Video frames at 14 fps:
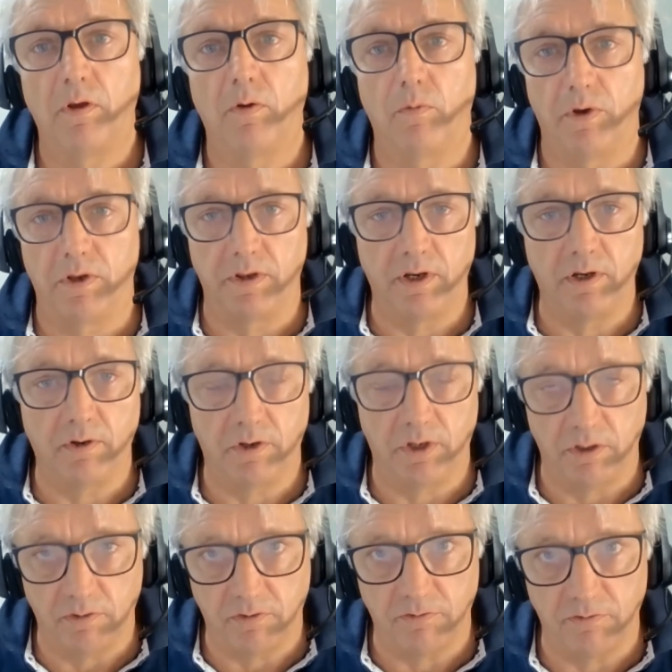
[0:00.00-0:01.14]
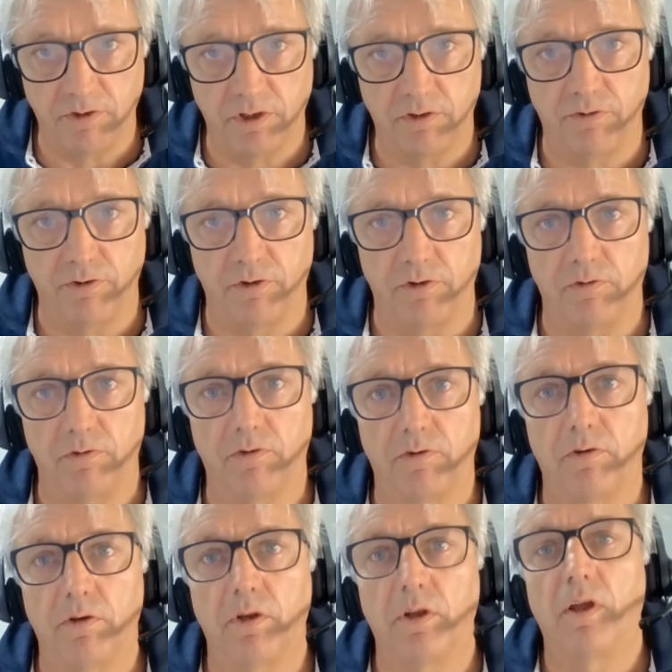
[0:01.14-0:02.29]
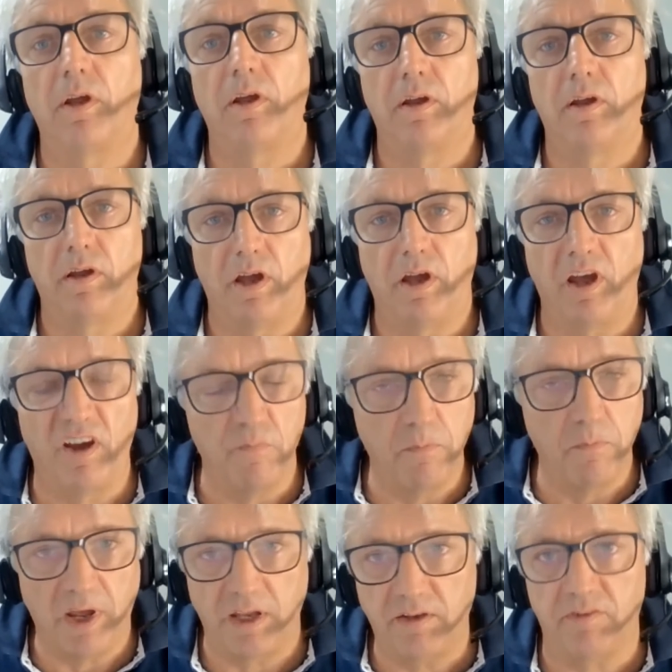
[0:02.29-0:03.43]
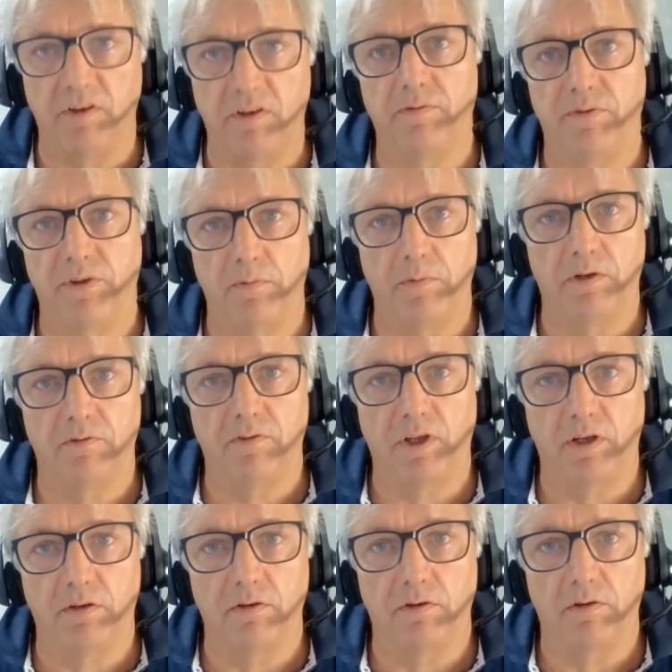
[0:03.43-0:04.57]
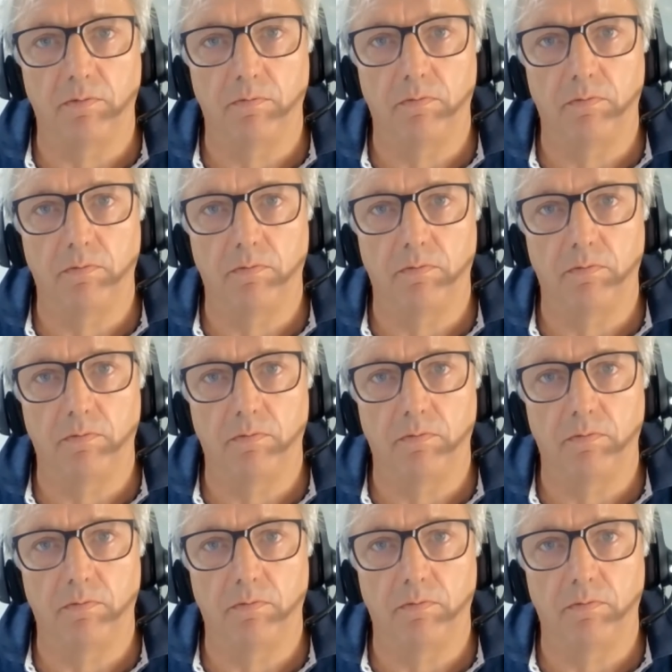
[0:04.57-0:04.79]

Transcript: when they're looking to recruit, amazing female talent.